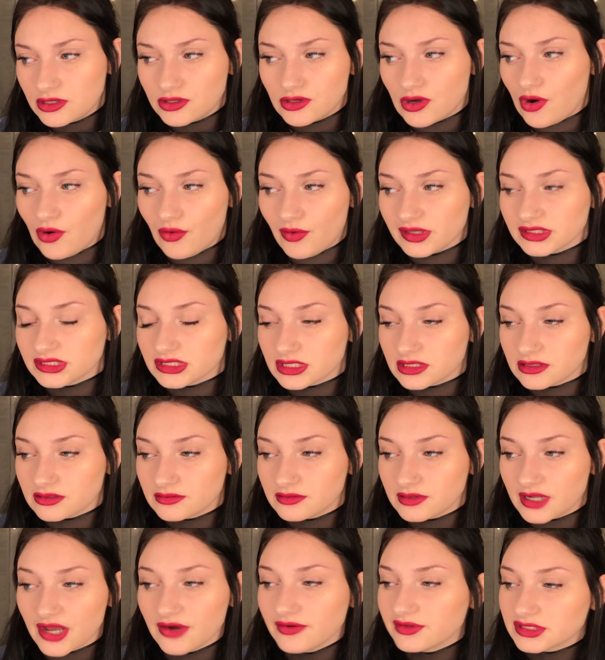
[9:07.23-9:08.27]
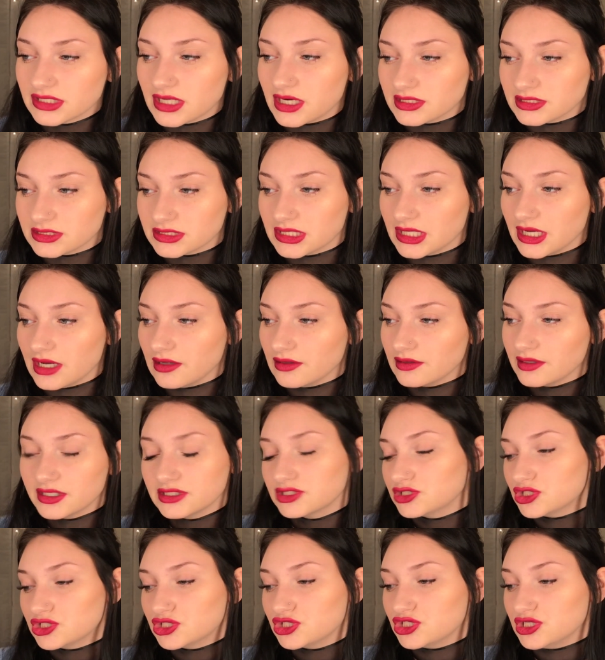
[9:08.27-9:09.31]
No, it wasn't. It wasn't on sale.
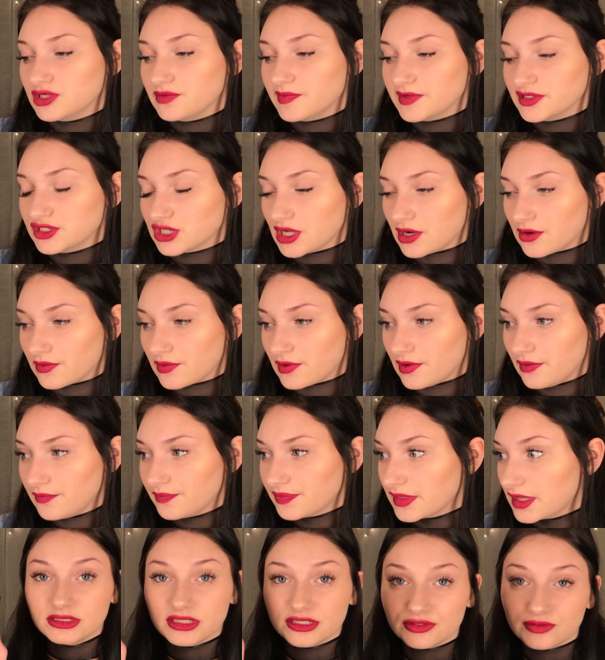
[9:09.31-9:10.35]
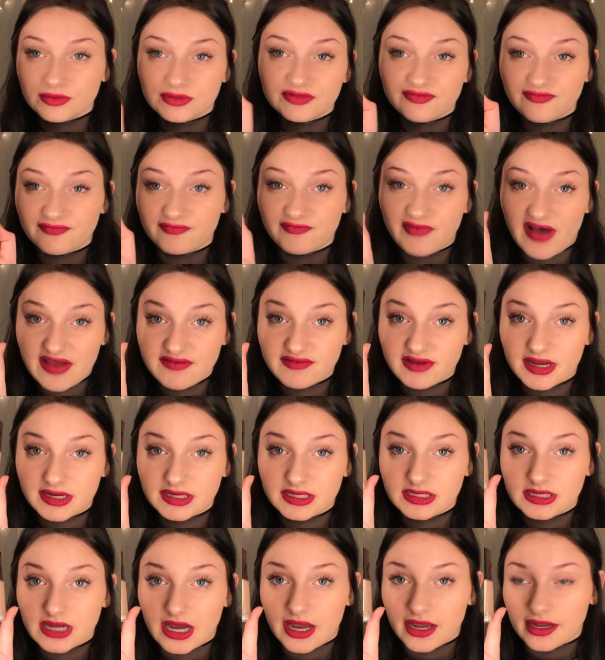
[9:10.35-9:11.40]
It's just cheap in general. This was
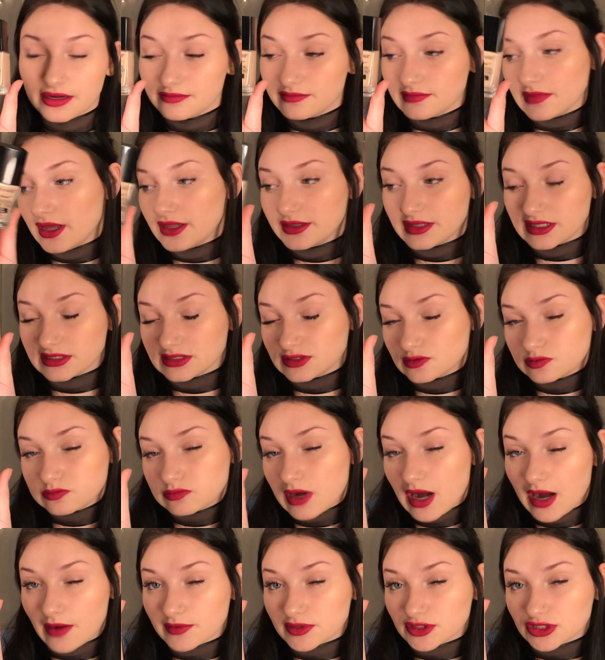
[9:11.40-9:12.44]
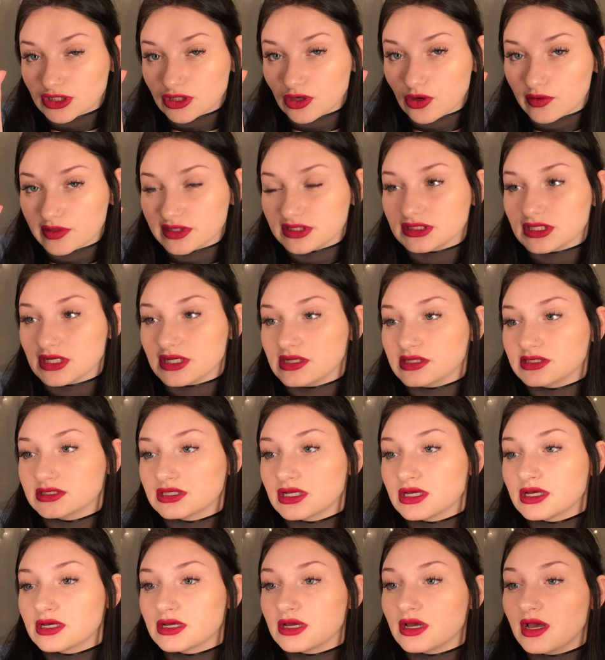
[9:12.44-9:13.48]
$5.99, and that's how much it always is.
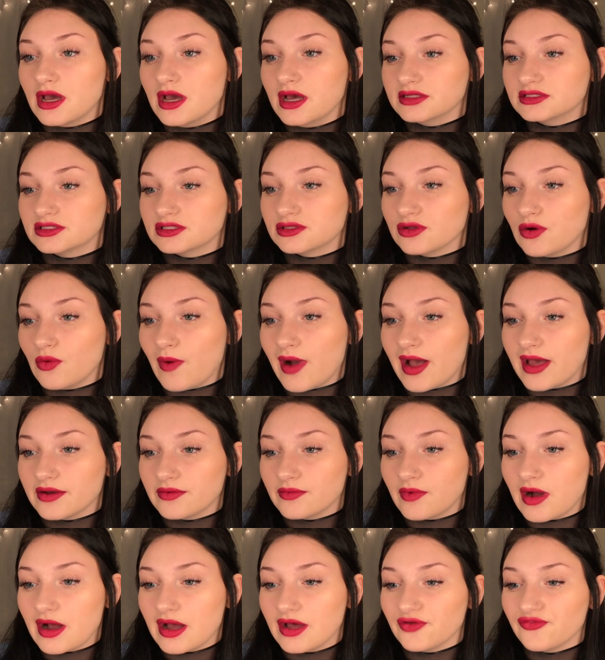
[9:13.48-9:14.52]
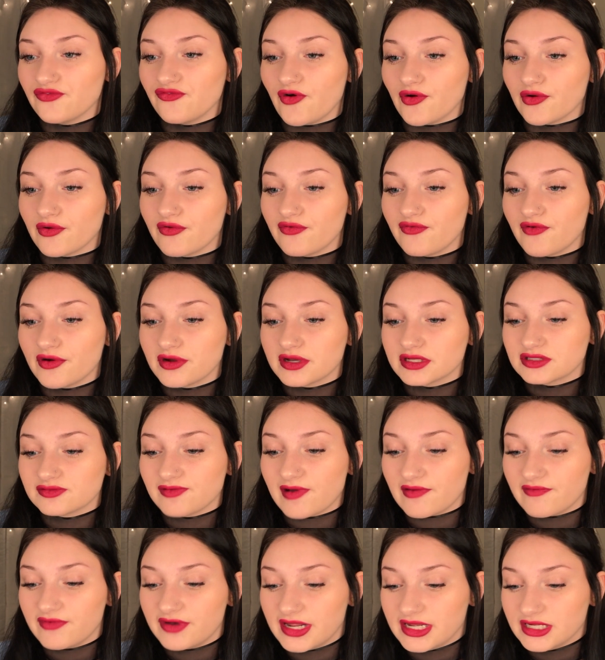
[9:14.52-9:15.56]
It's the Wet n Wild Photo Focus
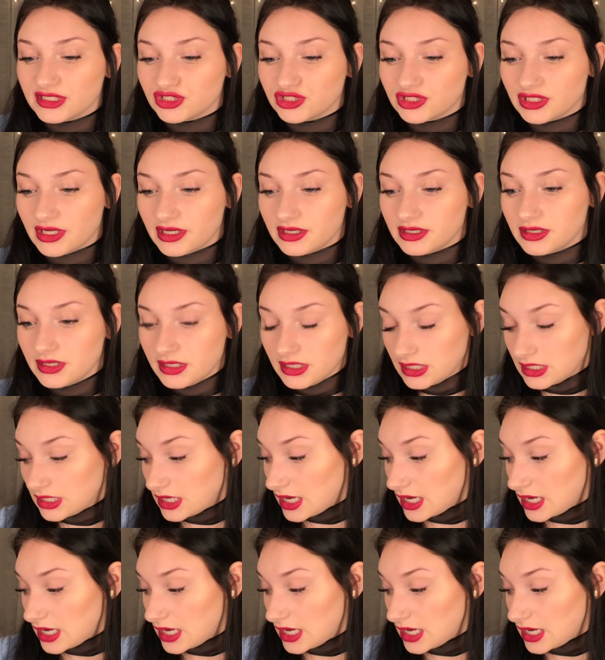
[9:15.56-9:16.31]
Foundation.